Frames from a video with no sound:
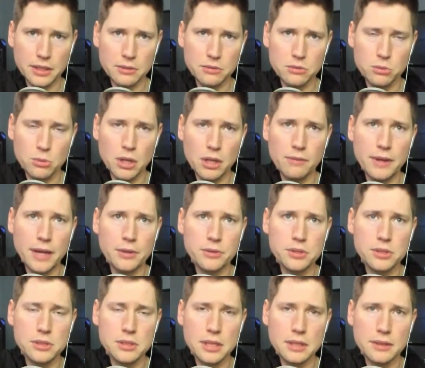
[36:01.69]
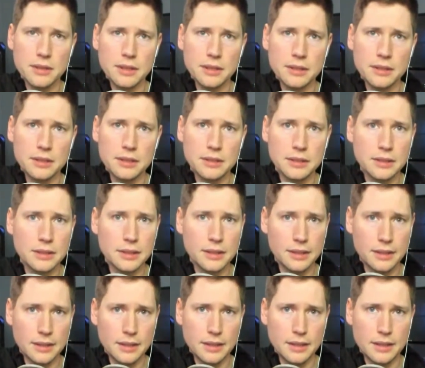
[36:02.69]
like 12 ounces, I think.
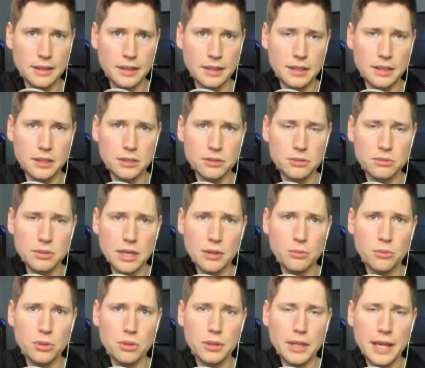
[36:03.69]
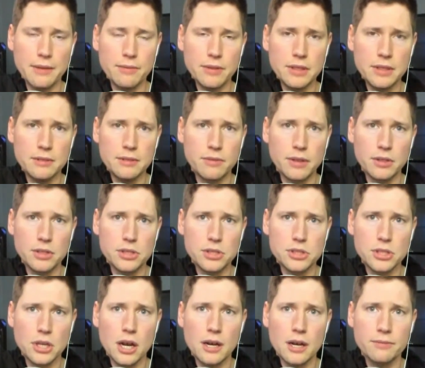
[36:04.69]
Nice. So not real heavy, very
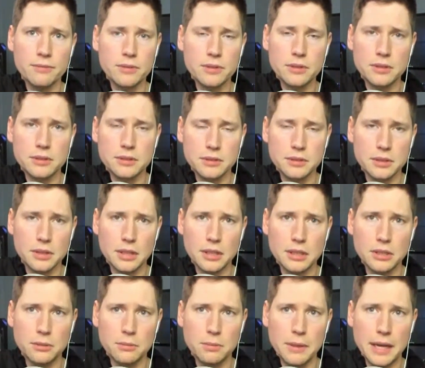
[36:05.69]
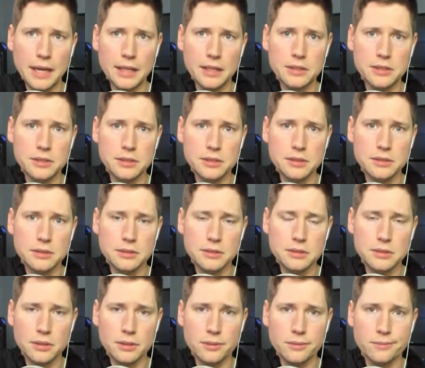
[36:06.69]
soft. Ear pads,
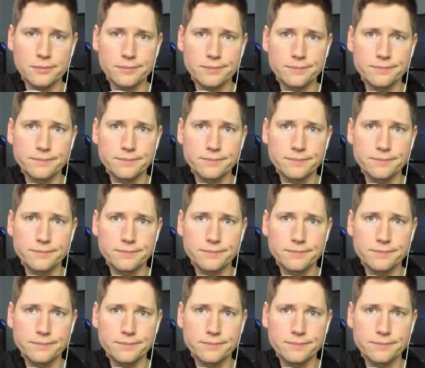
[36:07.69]
so